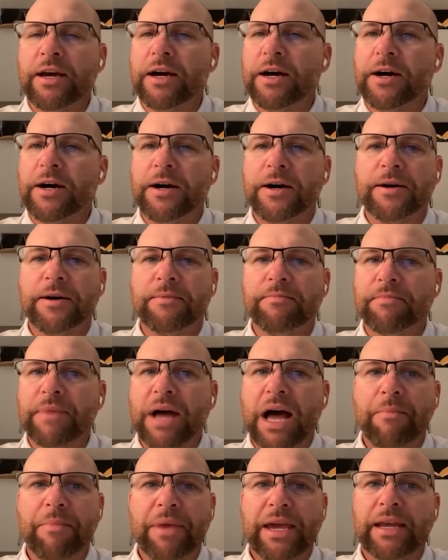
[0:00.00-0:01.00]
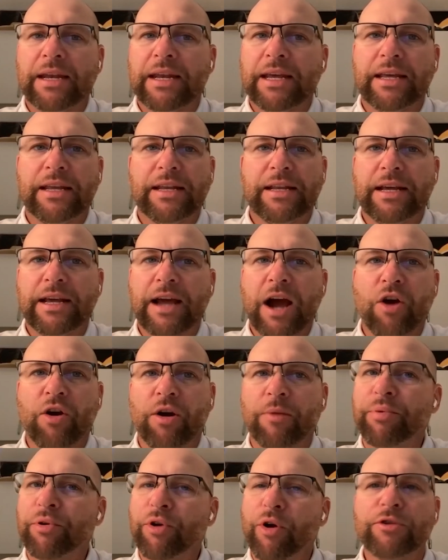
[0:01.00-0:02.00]
Um, I mean, it,
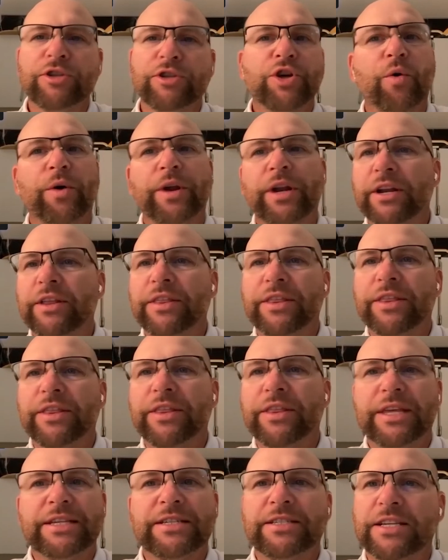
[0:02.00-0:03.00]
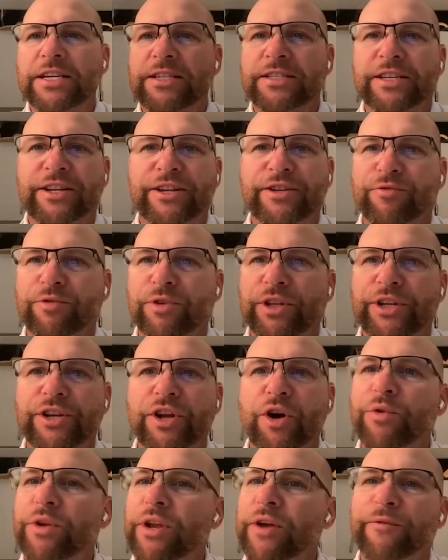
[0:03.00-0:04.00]
our approach going into this season is really
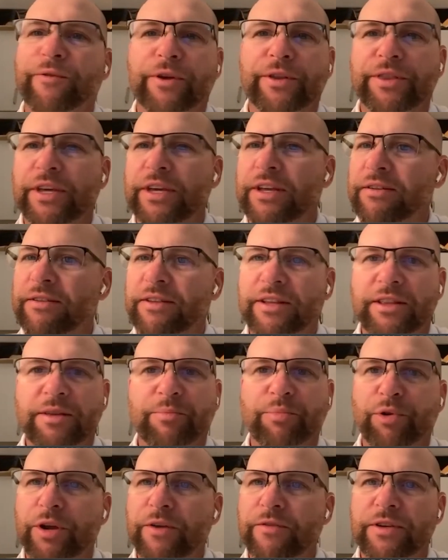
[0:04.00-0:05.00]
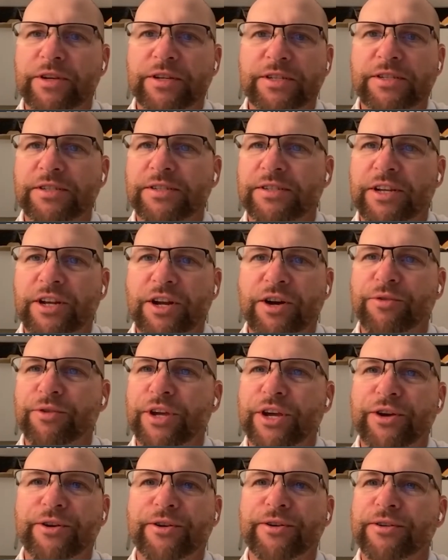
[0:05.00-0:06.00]
no different than, than the previous, you know,
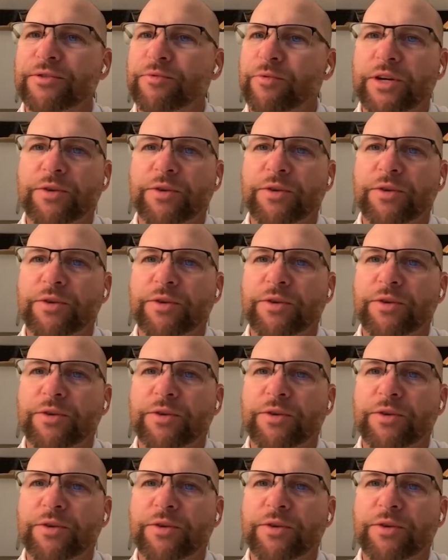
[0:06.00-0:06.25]
years.